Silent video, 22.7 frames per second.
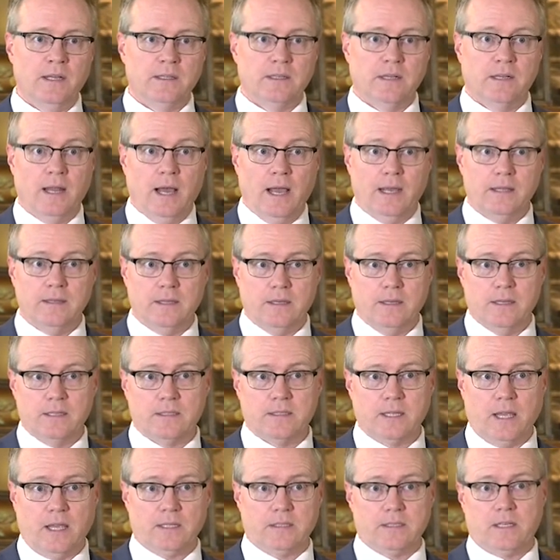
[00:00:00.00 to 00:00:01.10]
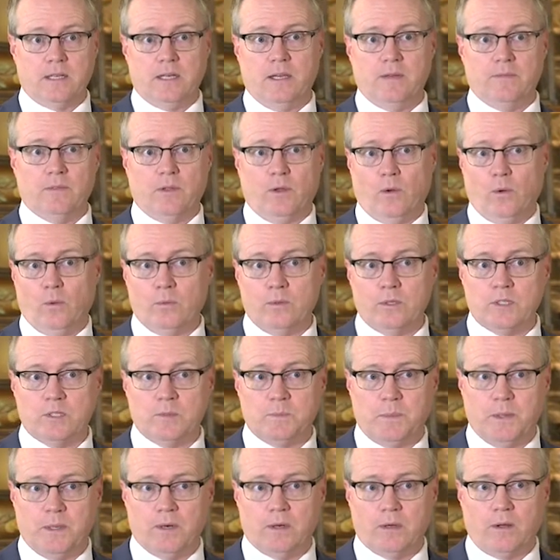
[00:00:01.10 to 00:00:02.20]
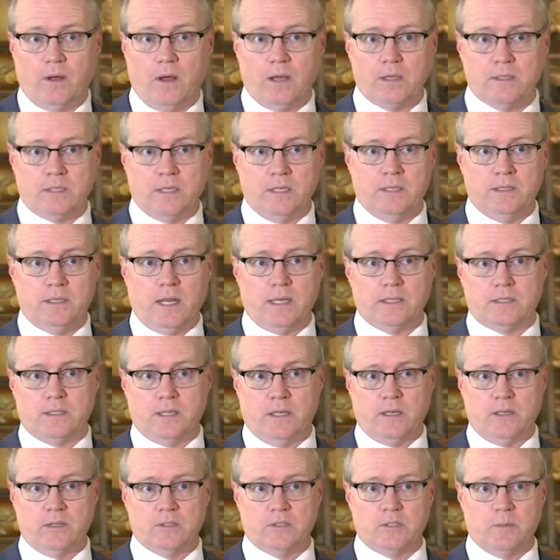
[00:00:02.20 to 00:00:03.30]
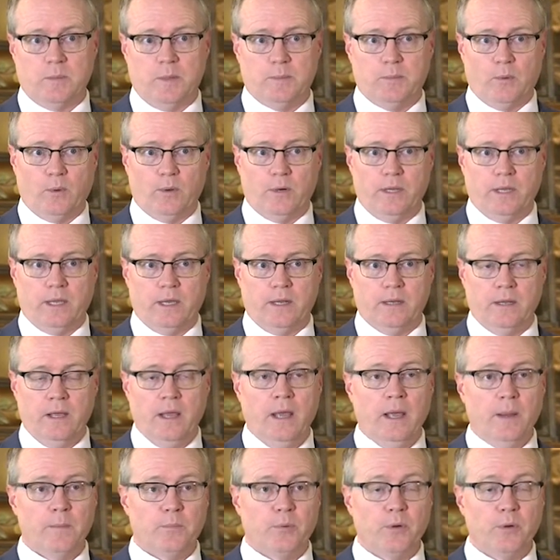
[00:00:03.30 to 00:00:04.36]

denied the necessity of the Holy Spirit causing dead sinners to be born again,